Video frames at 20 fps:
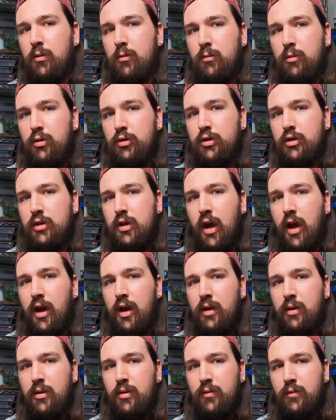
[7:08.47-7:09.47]
Real good
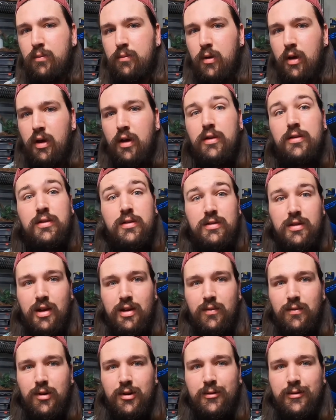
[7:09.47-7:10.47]
guy. It's the
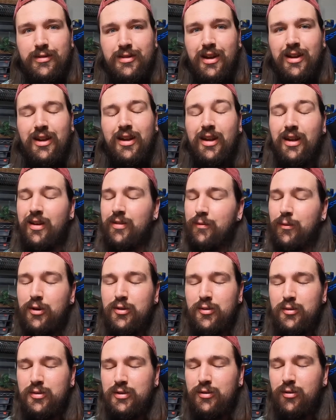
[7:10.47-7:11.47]
second video he was editing, and the
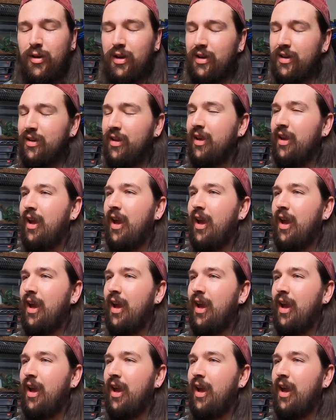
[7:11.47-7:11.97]
first one was great.